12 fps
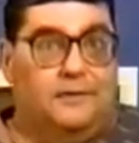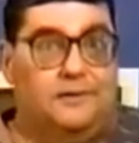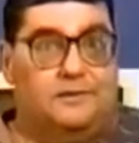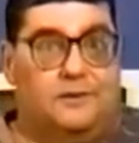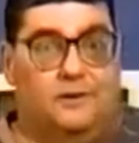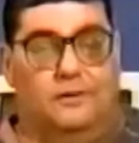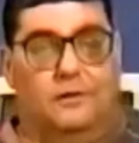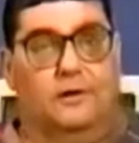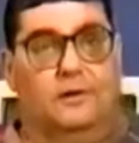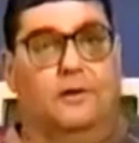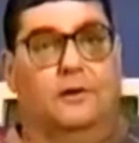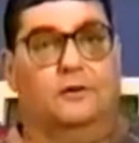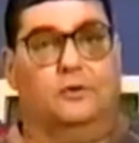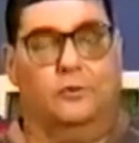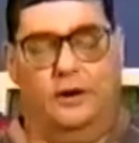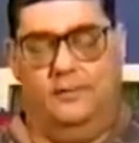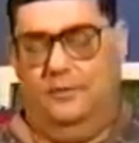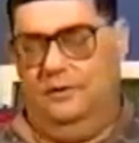They just aren't
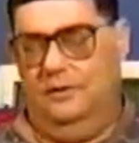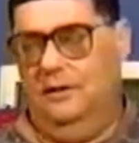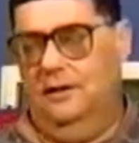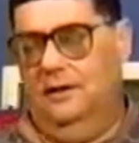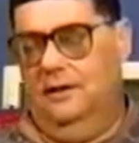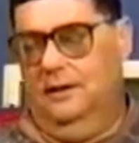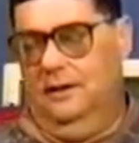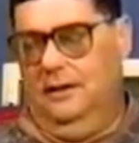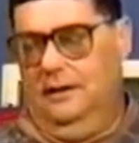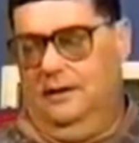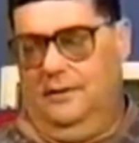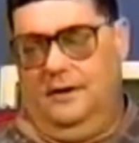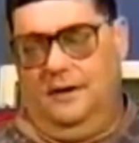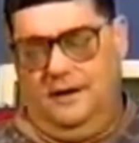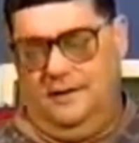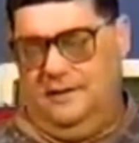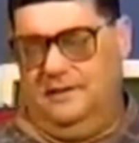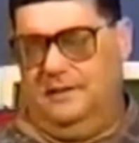credible. And then
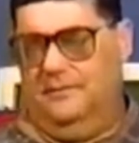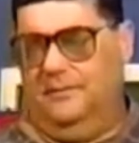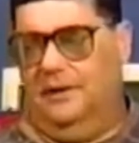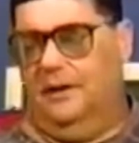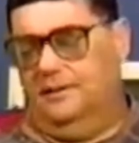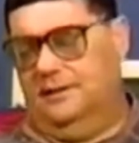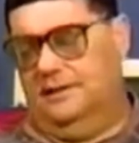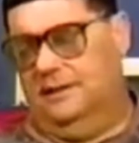I said something else.